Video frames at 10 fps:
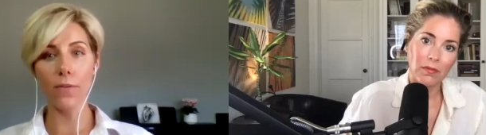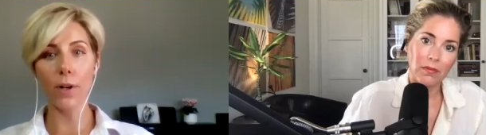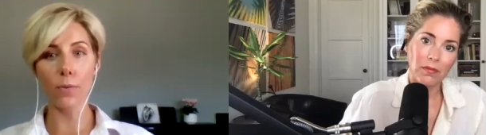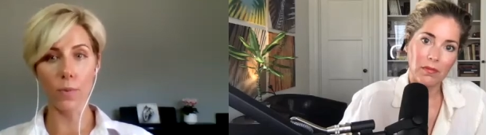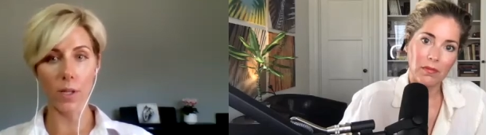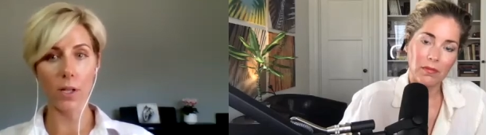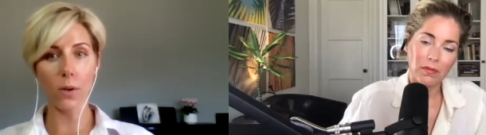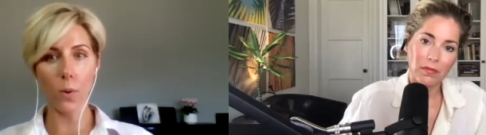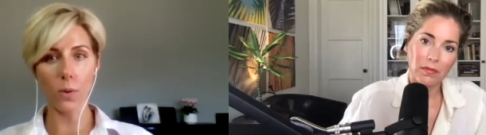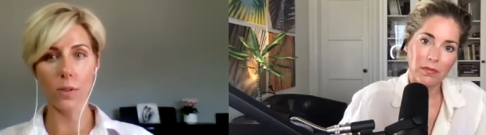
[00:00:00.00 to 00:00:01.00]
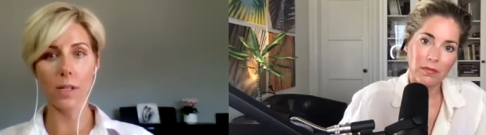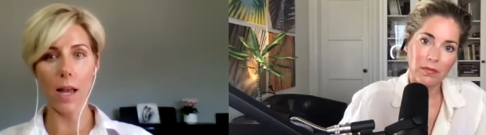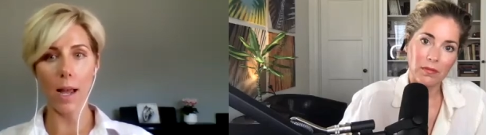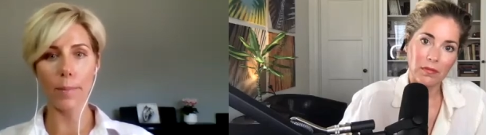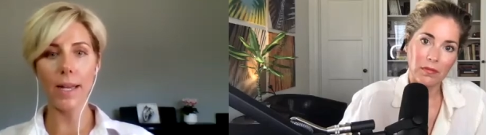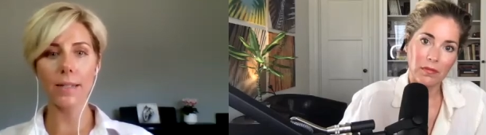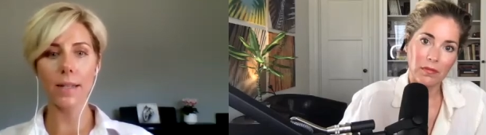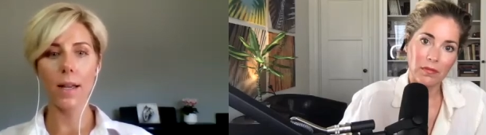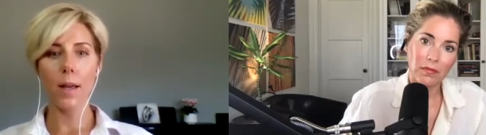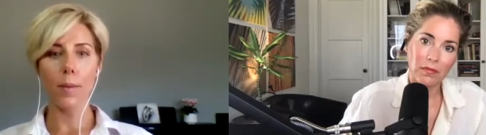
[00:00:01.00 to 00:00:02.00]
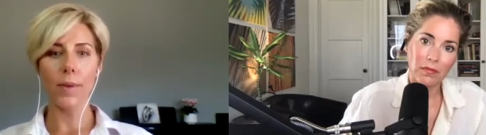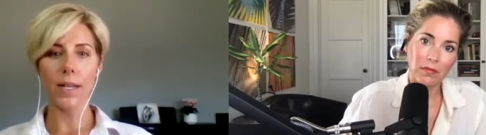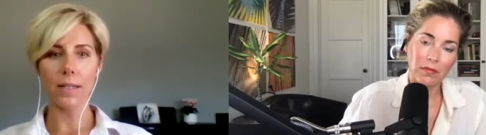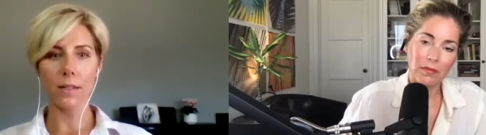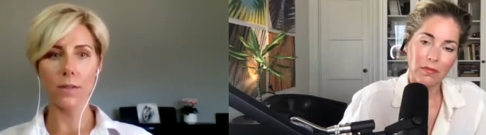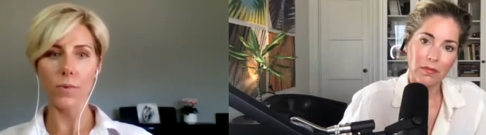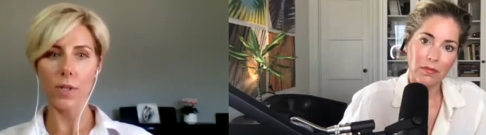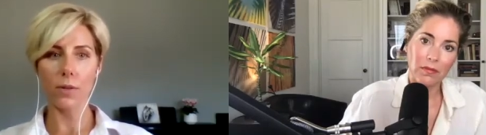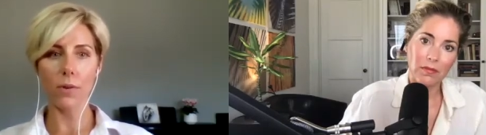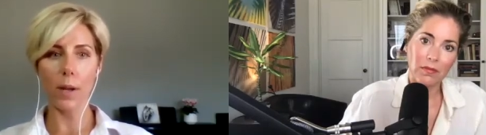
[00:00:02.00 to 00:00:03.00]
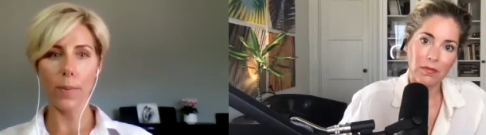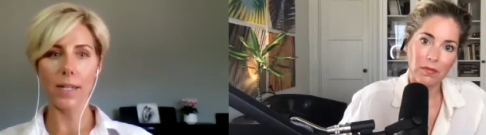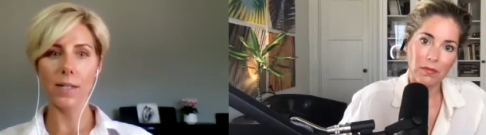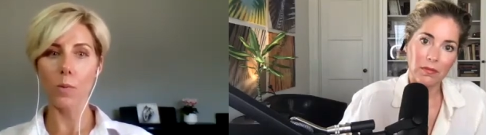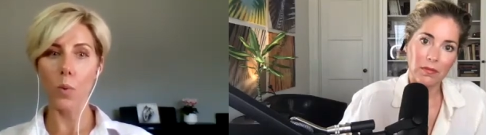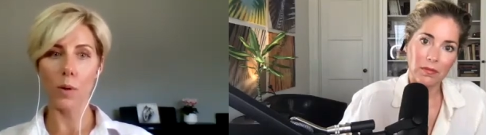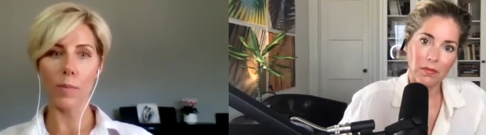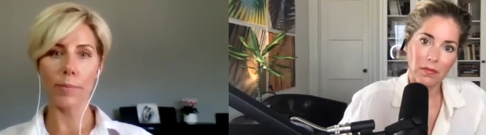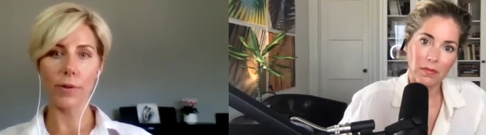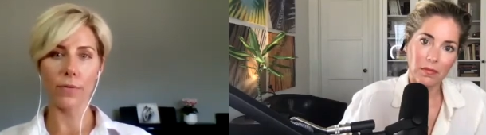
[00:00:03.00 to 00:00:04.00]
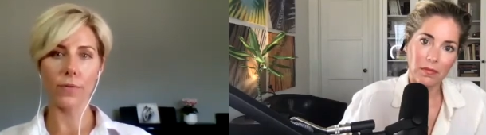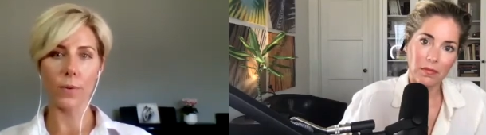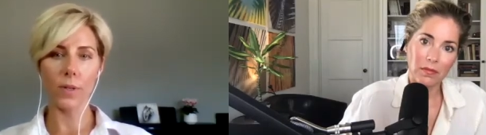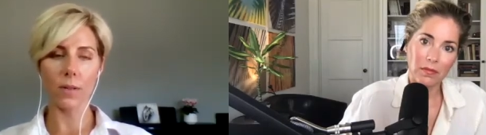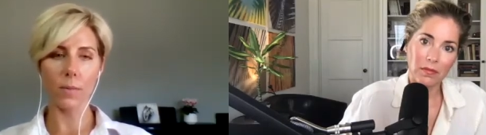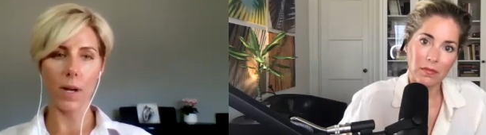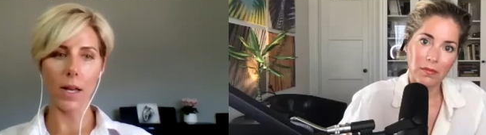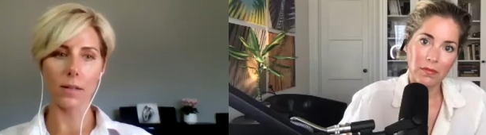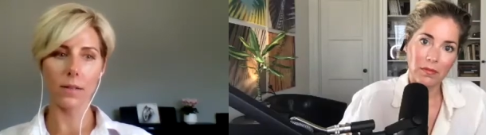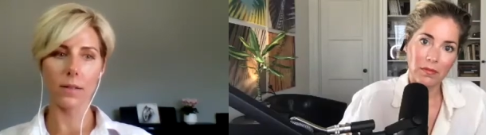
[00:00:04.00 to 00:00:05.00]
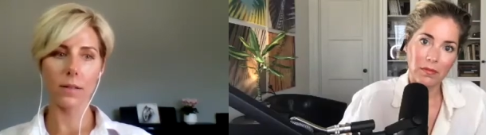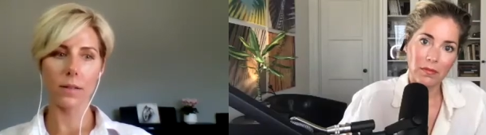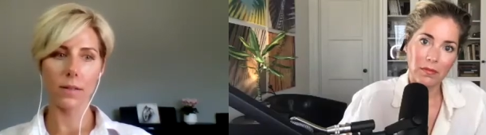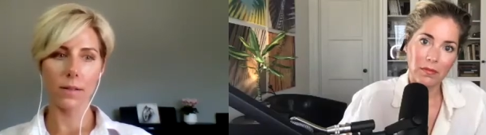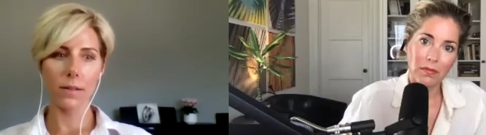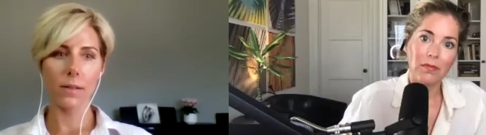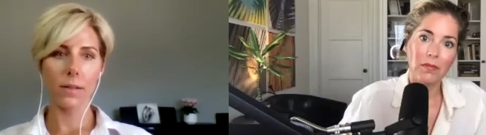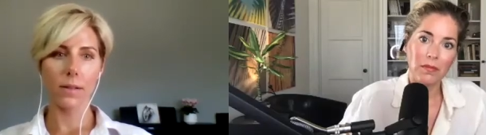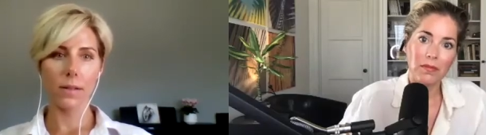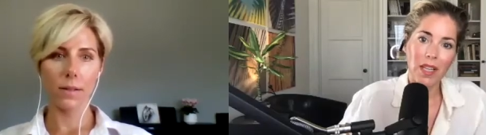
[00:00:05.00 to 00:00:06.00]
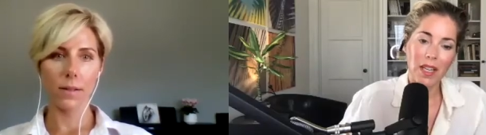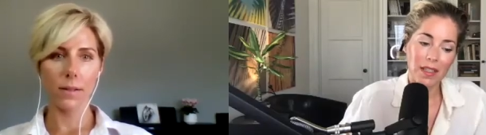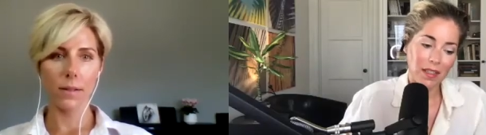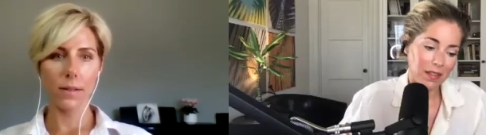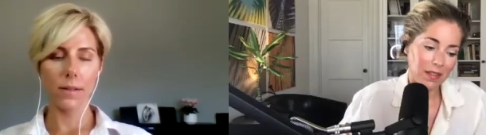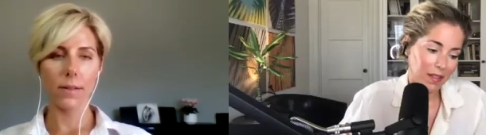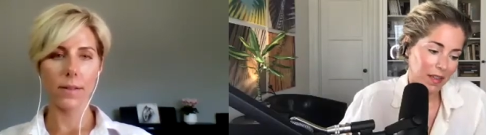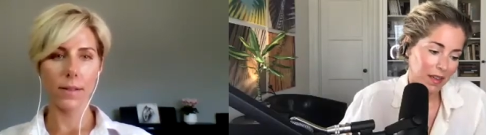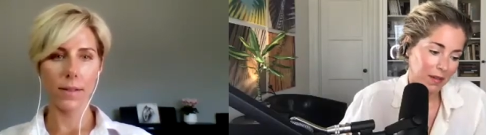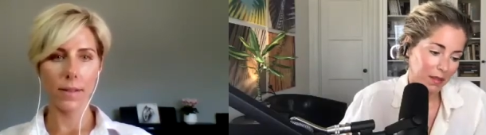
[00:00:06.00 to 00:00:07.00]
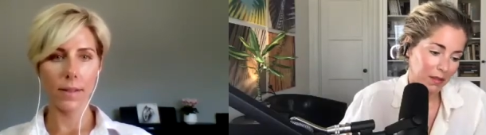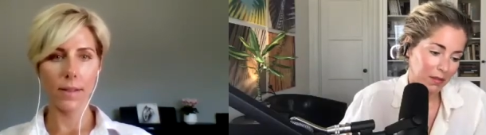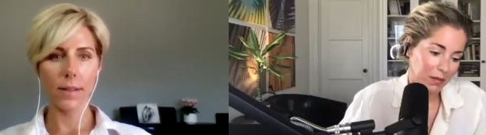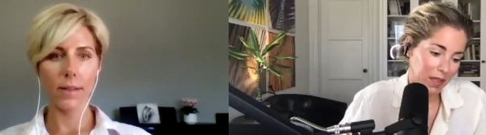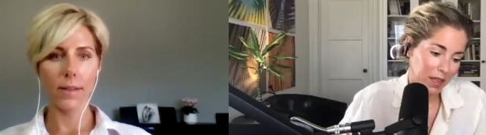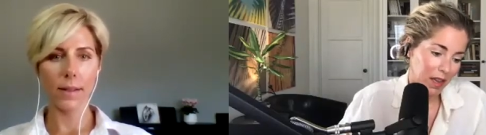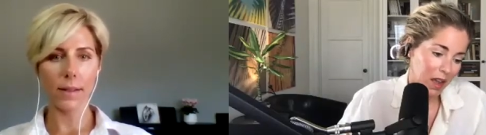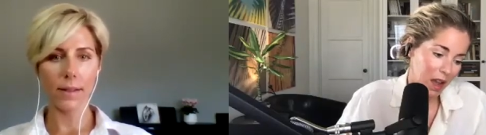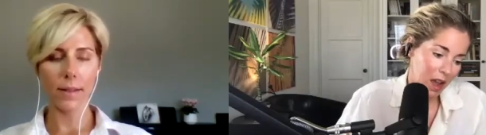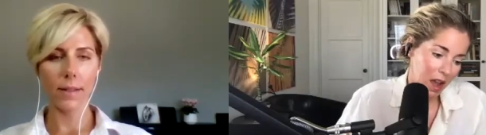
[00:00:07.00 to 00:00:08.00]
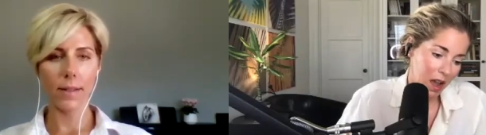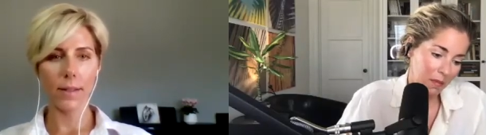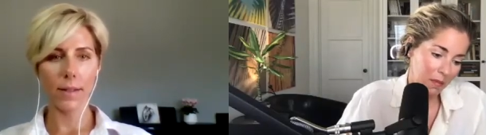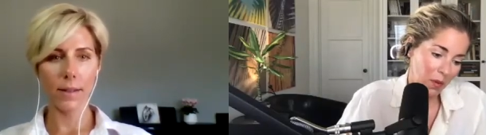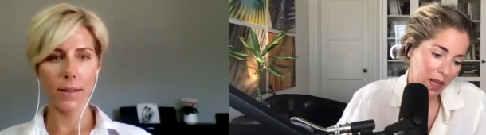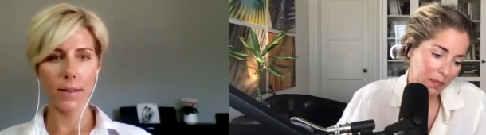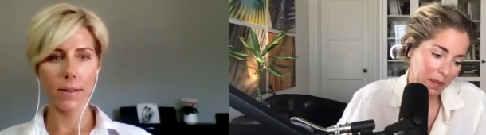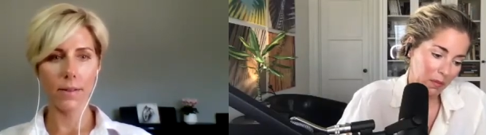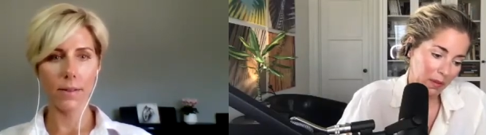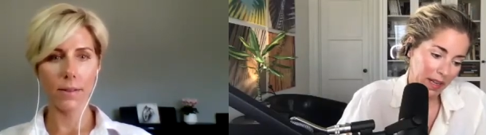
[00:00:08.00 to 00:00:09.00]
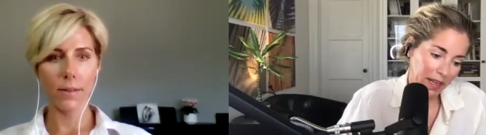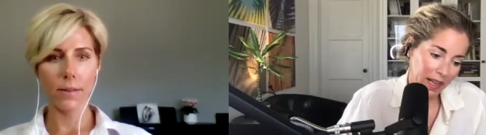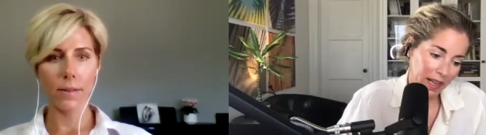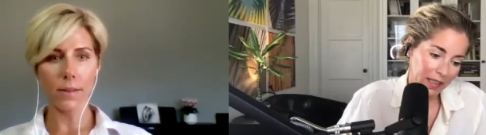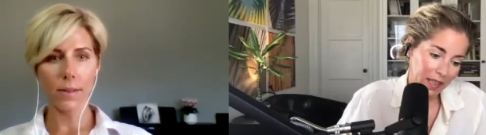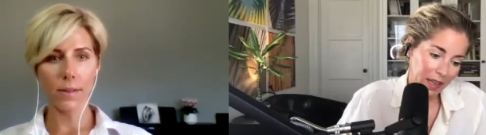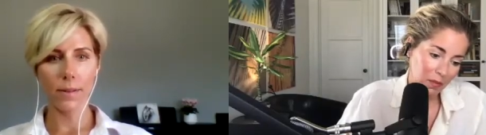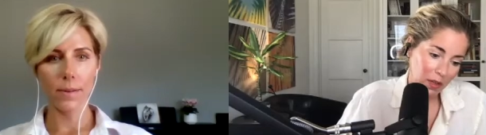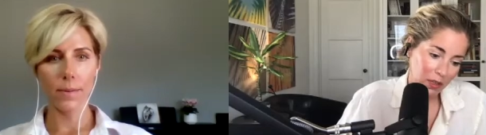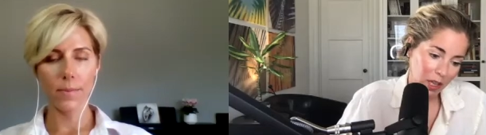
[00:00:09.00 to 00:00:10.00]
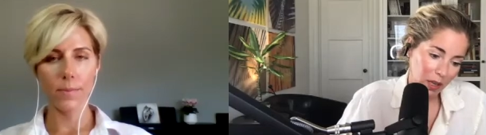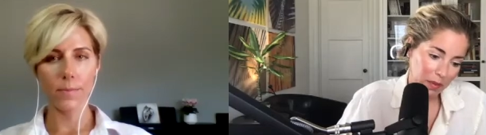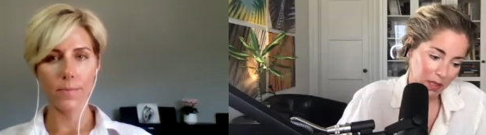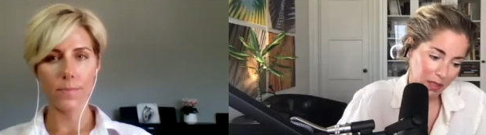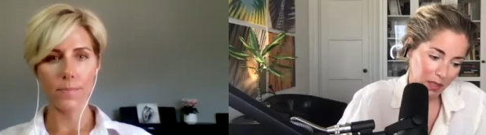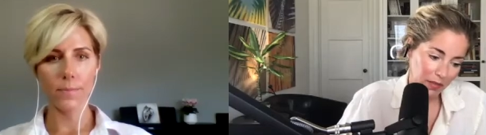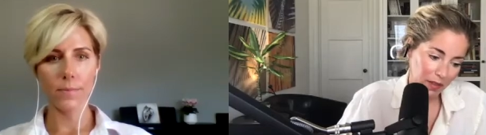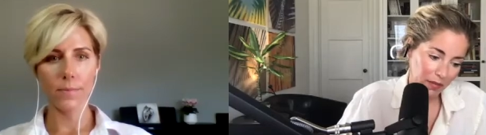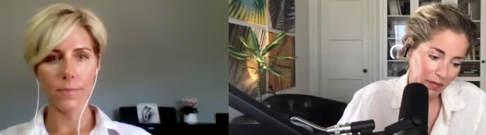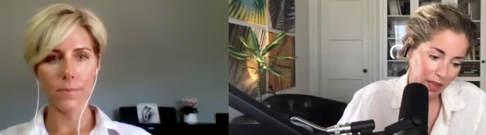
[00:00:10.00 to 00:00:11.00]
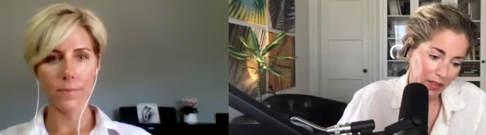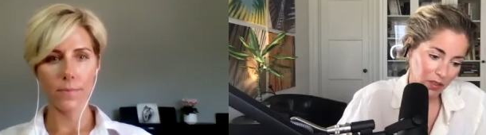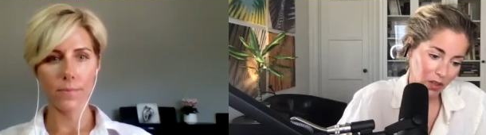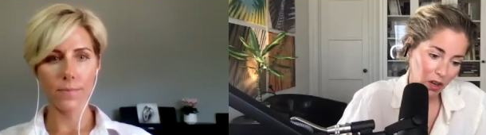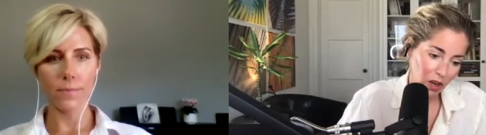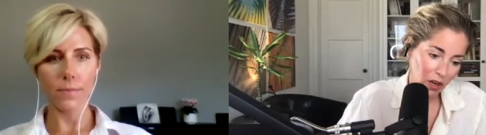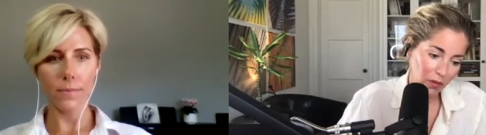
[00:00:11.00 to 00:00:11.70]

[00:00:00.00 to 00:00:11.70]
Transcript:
Speaker 1: in a really cold climate, because it's a really great way to warm up your food as well.
Speaker 2: Nice. Yeah, absolutely. Um, we had people write in asking what your top pieces of advice are